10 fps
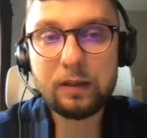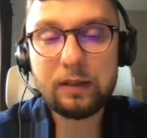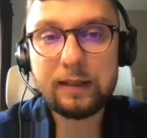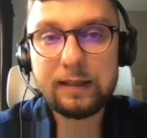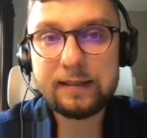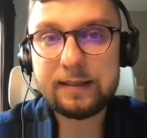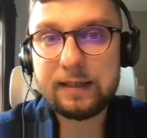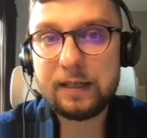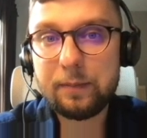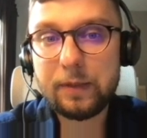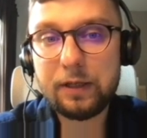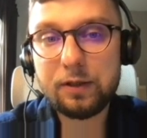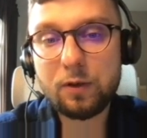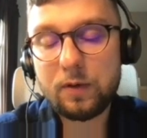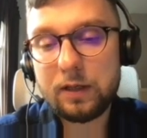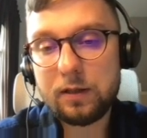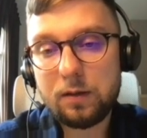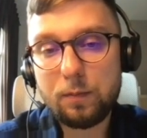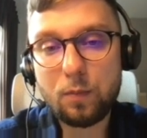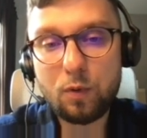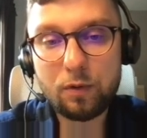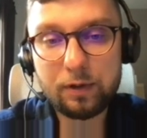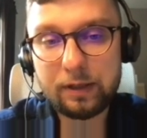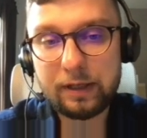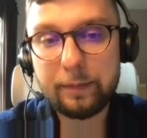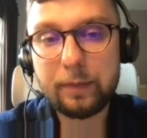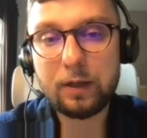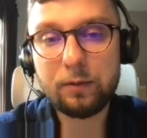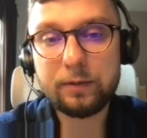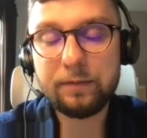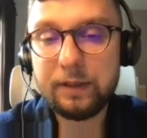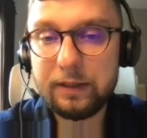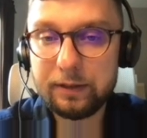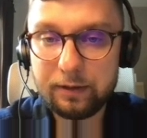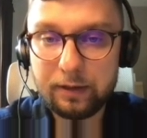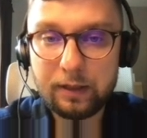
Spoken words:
let's say, may know a little more about fear